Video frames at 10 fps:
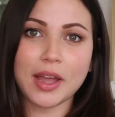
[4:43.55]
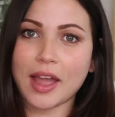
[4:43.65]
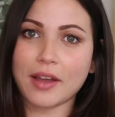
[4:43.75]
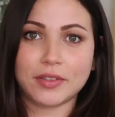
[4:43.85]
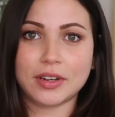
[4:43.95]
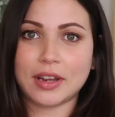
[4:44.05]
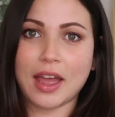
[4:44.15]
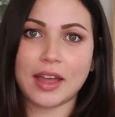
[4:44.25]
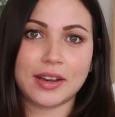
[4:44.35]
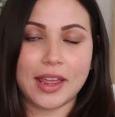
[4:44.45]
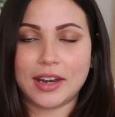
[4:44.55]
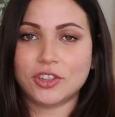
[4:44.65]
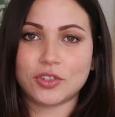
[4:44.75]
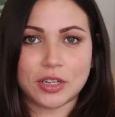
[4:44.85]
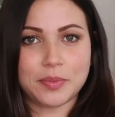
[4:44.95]
I haven't had any
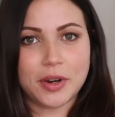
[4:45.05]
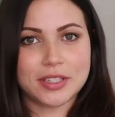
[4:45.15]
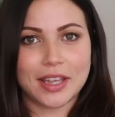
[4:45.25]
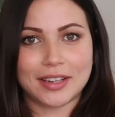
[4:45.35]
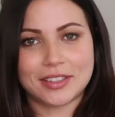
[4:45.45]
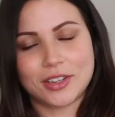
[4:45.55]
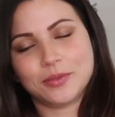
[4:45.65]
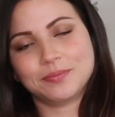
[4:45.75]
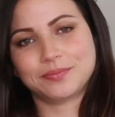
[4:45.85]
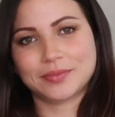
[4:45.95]
stretch marks yet, so